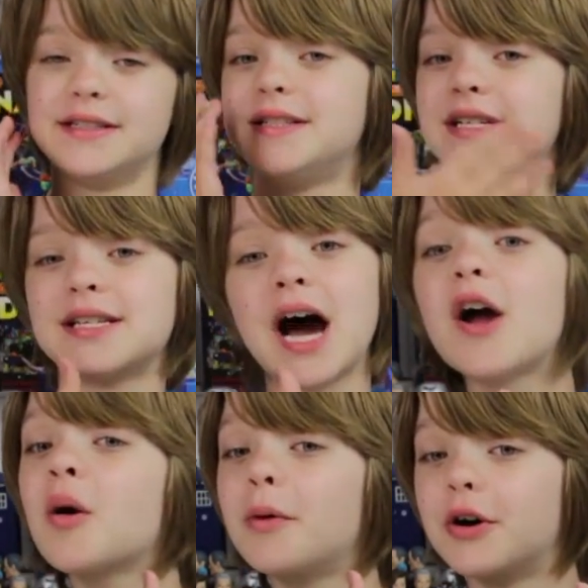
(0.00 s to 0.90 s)
in the
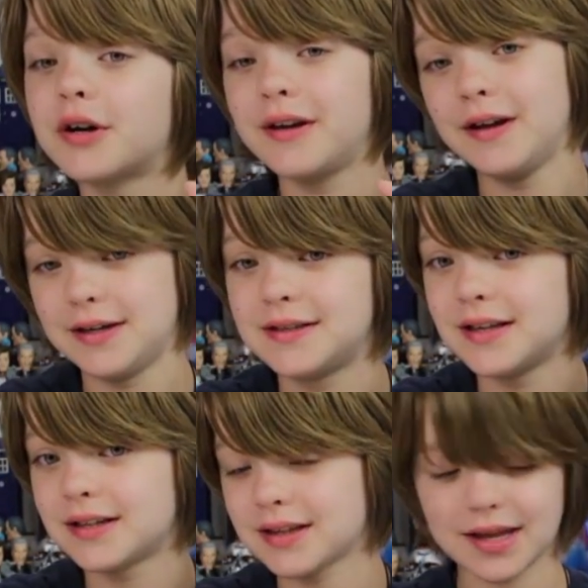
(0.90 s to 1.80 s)
entire book is
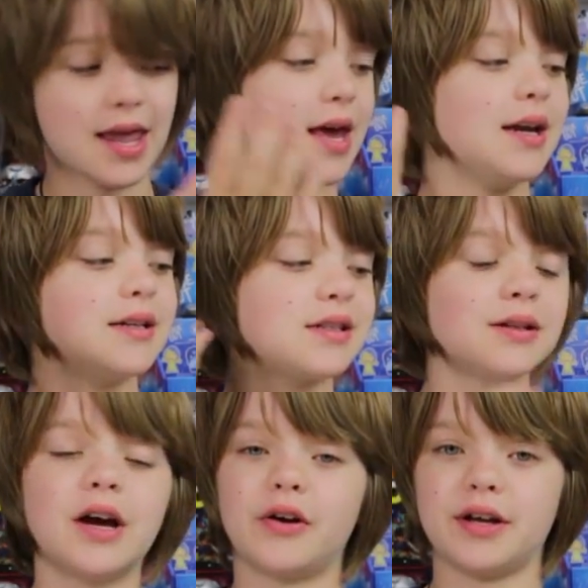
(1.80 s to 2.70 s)
this and it's
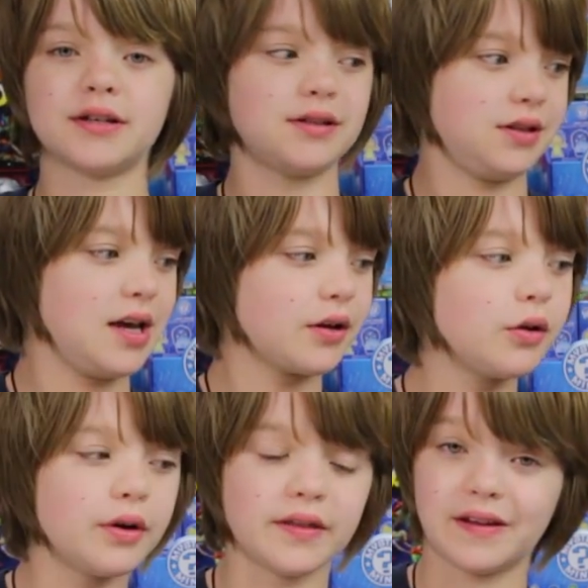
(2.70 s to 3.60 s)
hilarious,
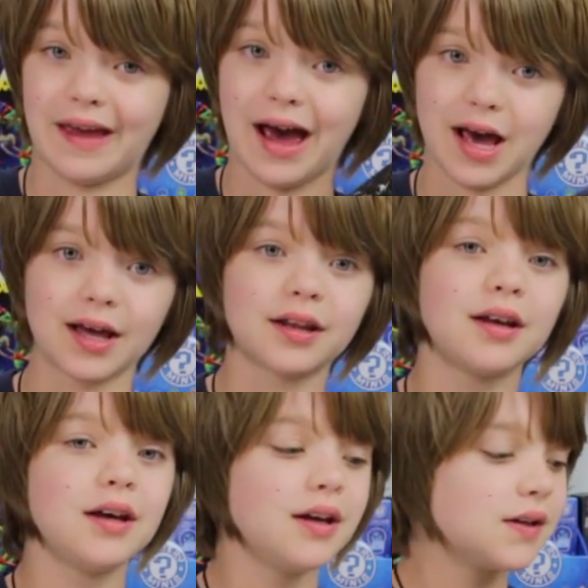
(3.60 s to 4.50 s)
including this ad.
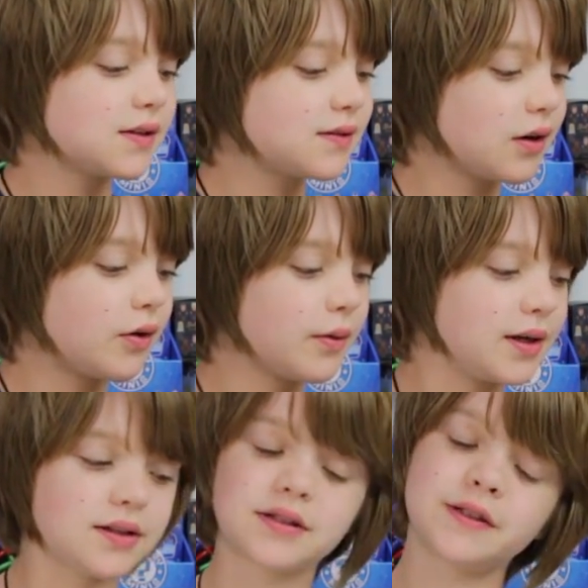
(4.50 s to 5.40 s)
So
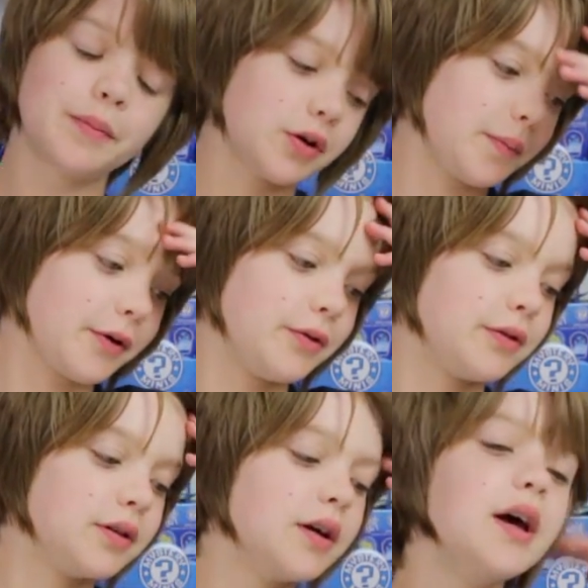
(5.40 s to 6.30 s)
it's super duper
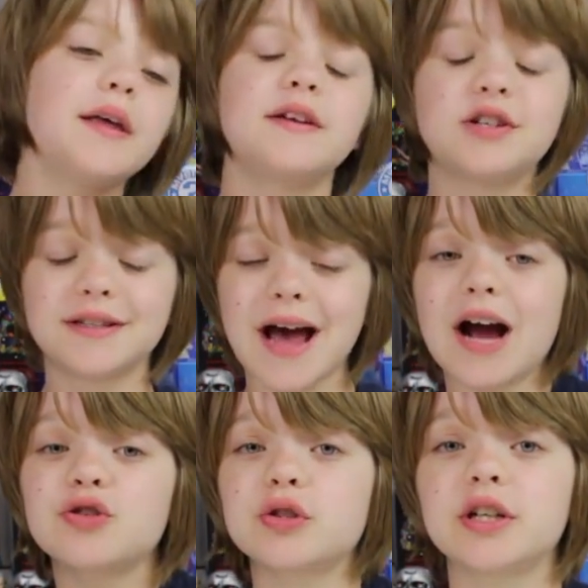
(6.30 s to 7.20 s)
cool. It's
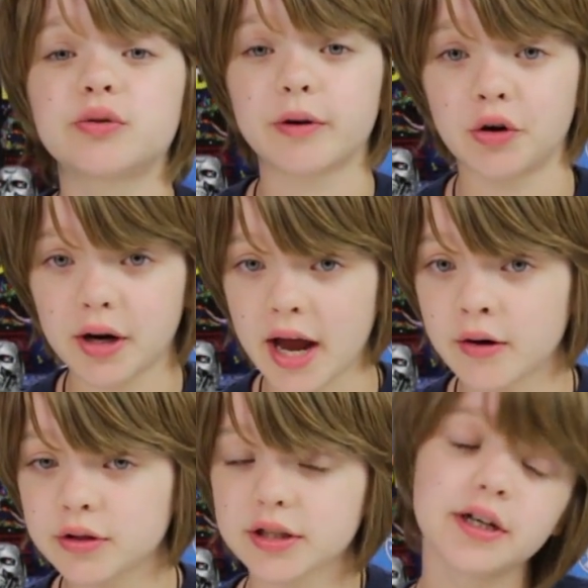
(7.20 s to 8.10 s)
actually a Twitter
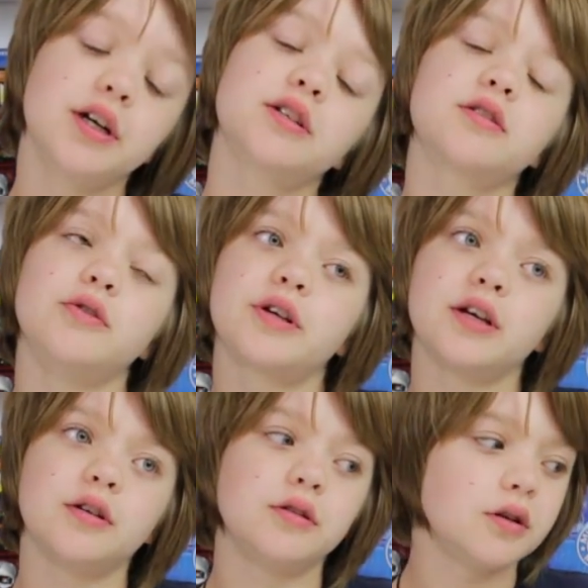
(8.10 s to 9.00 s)
account, so you
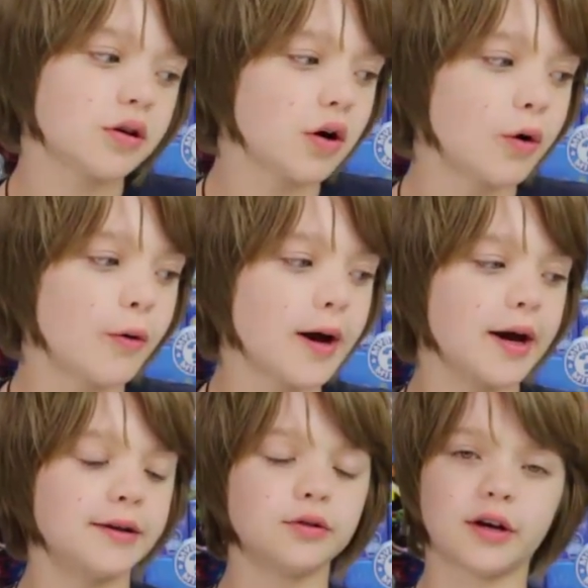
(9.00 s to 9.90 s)
can go
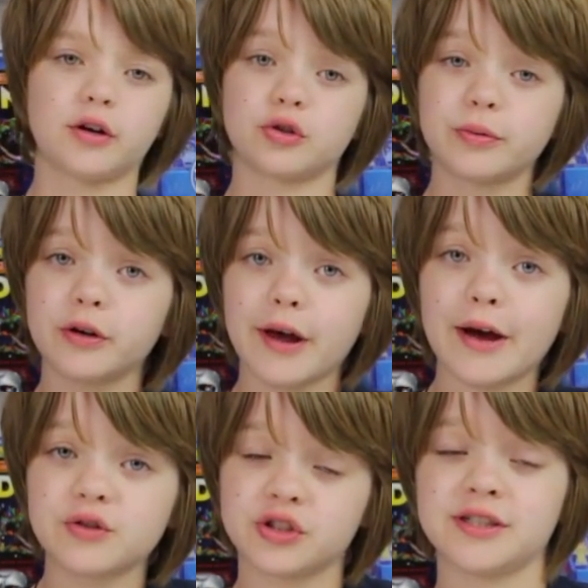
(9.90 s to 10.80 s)
and look at her Twitter
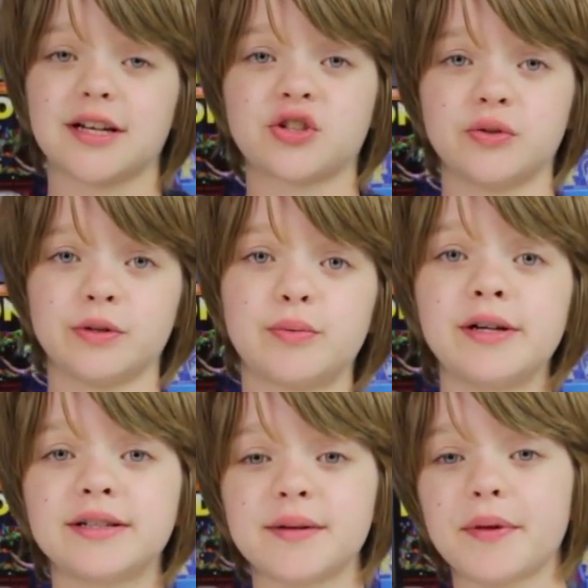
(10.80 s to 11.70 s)
account. She's actually
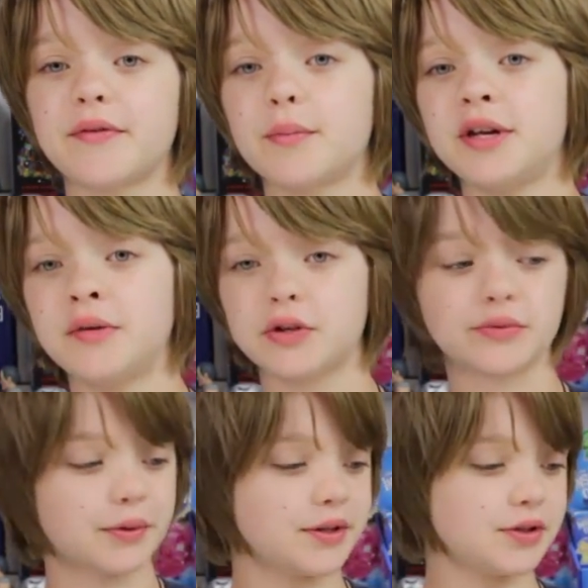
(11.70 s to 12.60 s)
retweeted something from me,
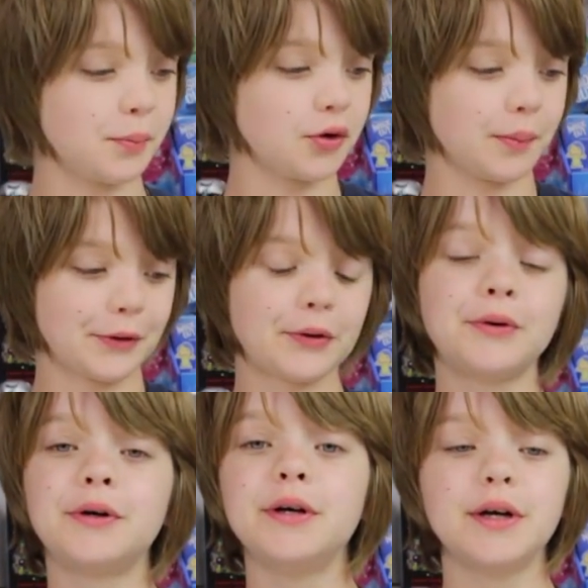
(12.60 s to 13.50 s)
which was super duper cool.